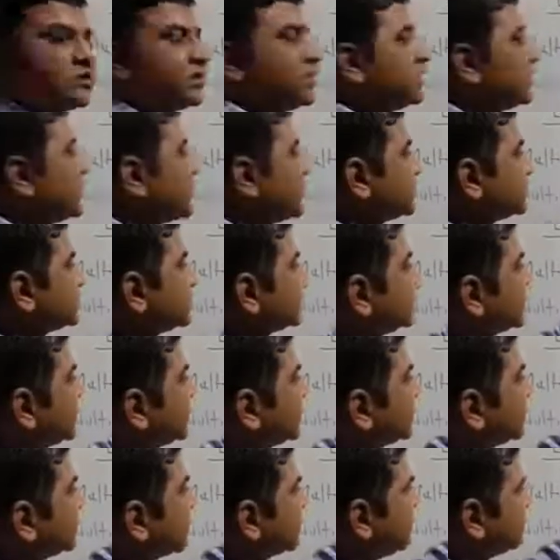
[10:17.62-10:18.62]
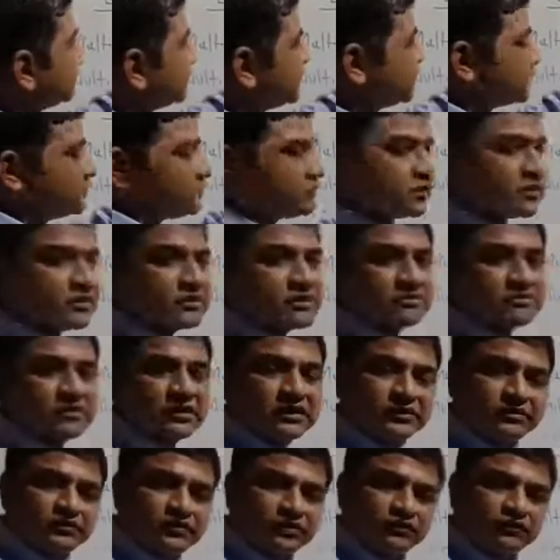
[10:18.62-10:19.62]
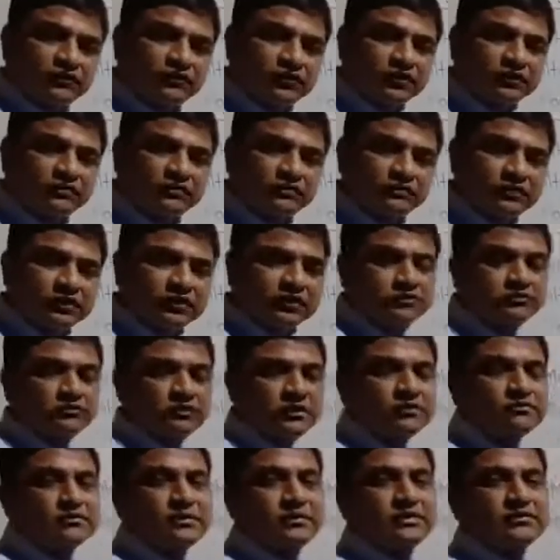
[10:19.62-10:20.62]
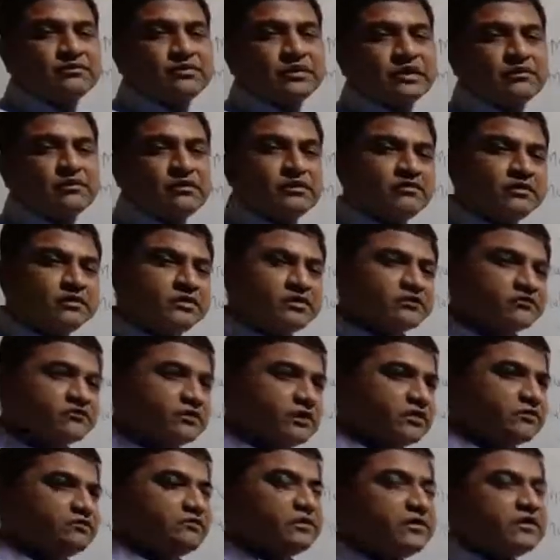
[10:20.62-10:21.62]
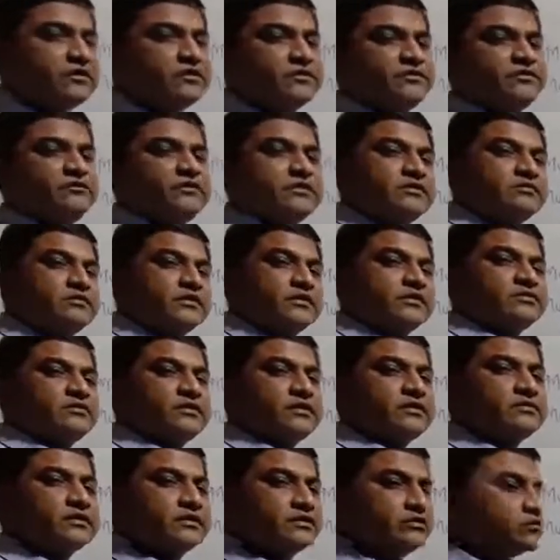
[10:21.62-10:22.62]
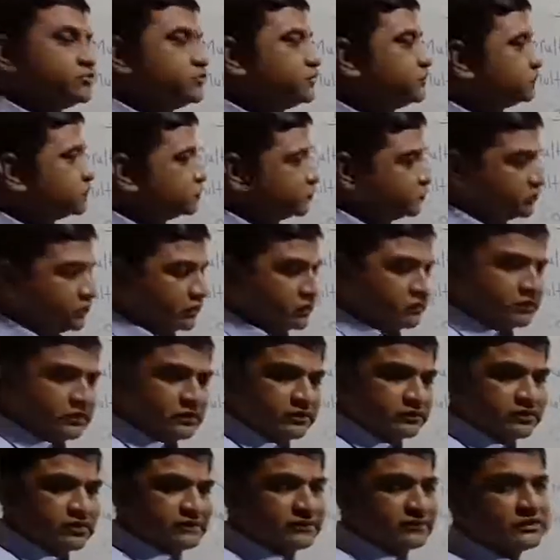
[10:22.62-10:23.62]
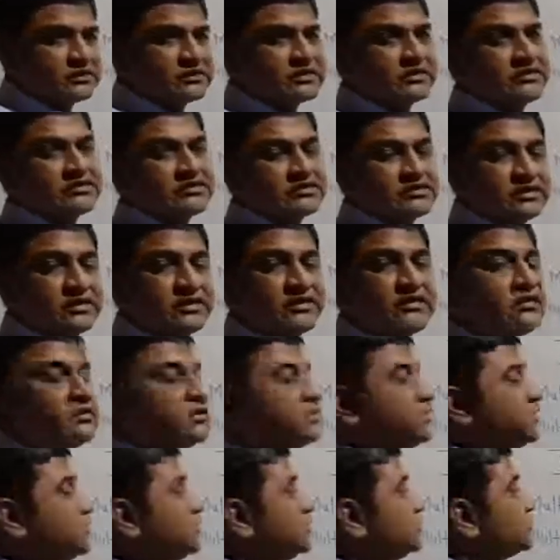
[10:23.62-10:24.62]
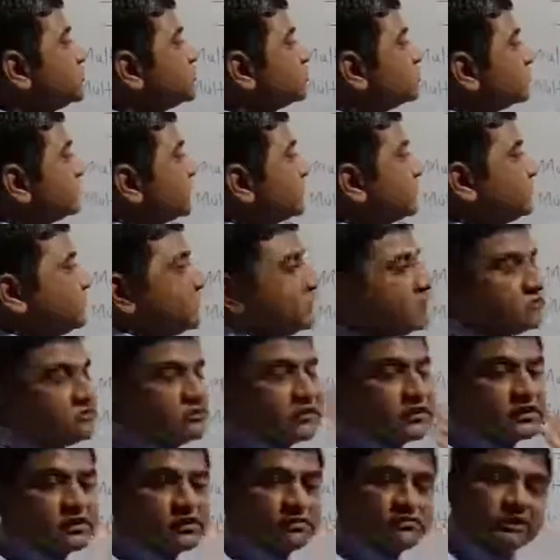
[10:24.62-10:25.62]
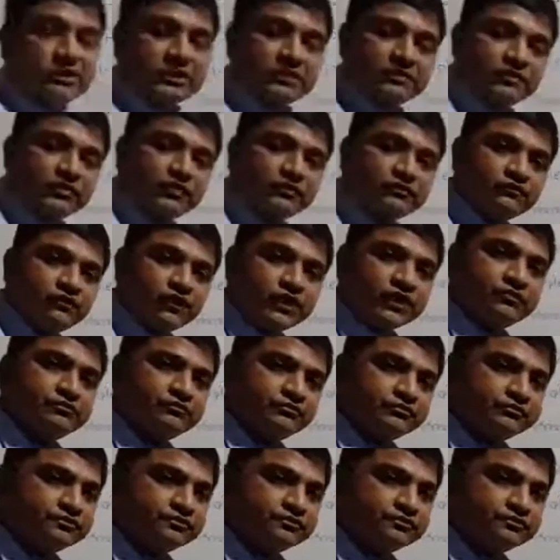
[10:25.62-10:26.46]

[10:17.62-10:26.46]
I say that every number is a multiple of 1 because 1 multiplied by 1 is 1, 1 multiplied by 2 is 2, 1 multiplied by 3 is 3. So every number is a multiple of 1.